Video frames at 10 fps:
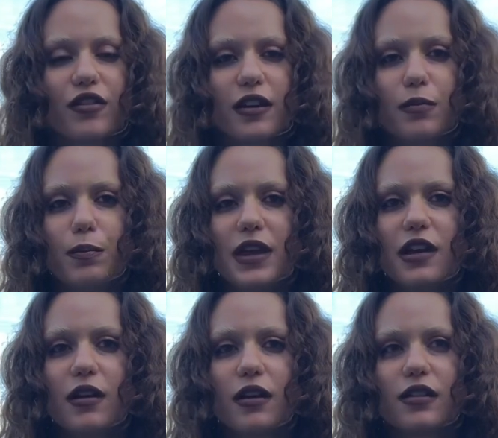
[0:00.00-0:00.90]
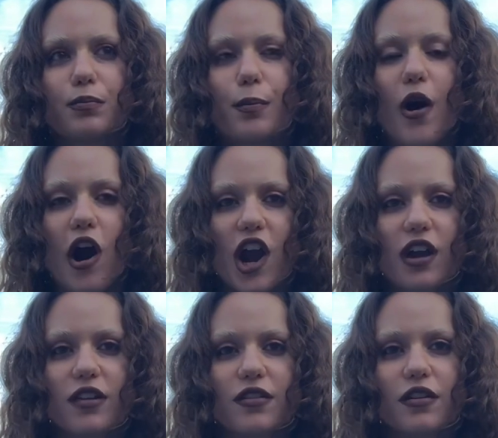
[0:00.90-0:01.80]
like being
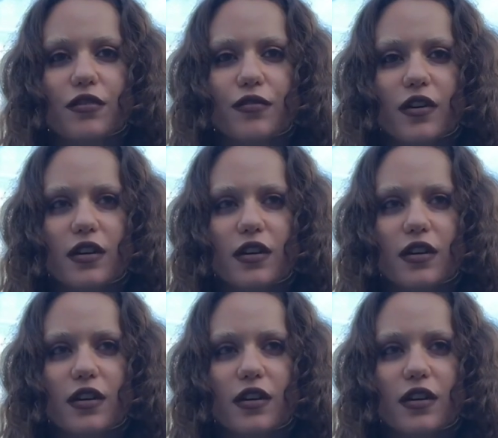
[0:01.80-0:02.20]
part of